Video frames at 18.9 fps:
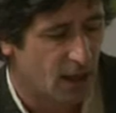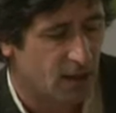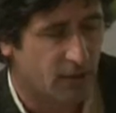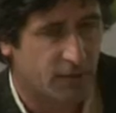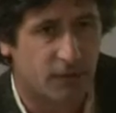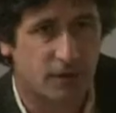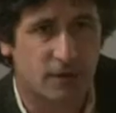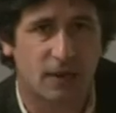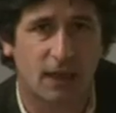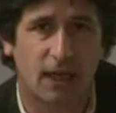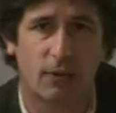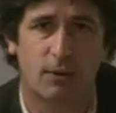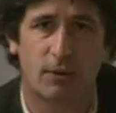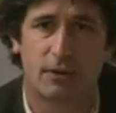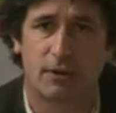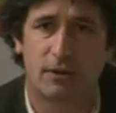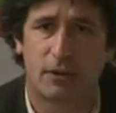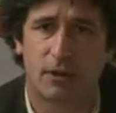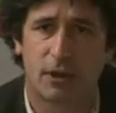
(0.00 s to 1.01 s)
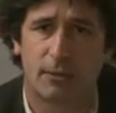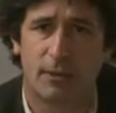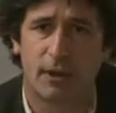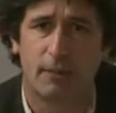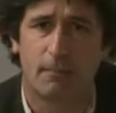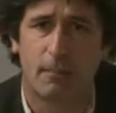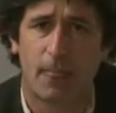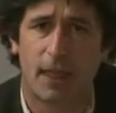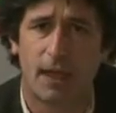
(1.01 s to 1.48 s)
the first thing I want to talk
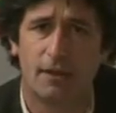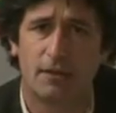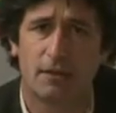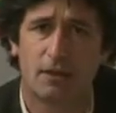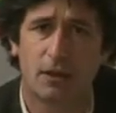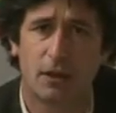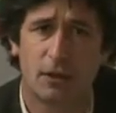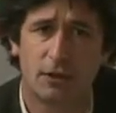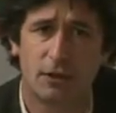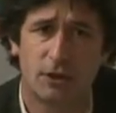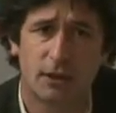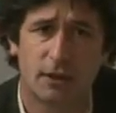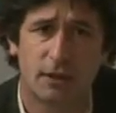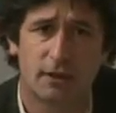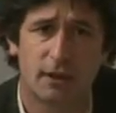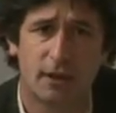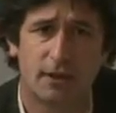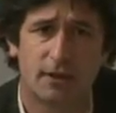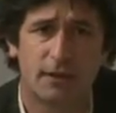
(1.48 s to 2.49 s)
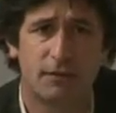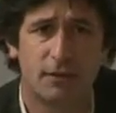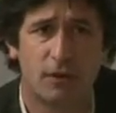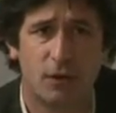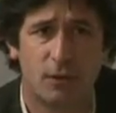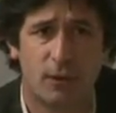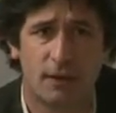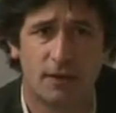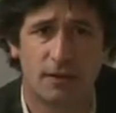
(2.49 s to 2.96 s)
about is culture, and it's a
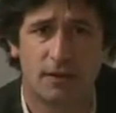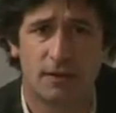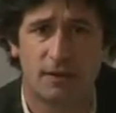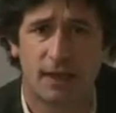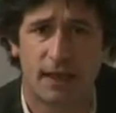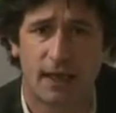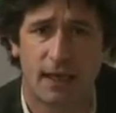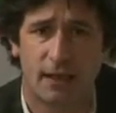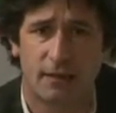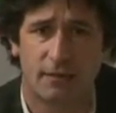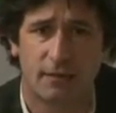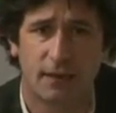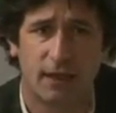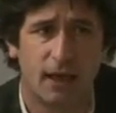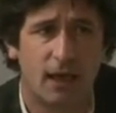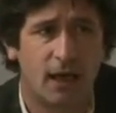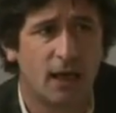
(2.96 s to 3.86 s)
few questions I have.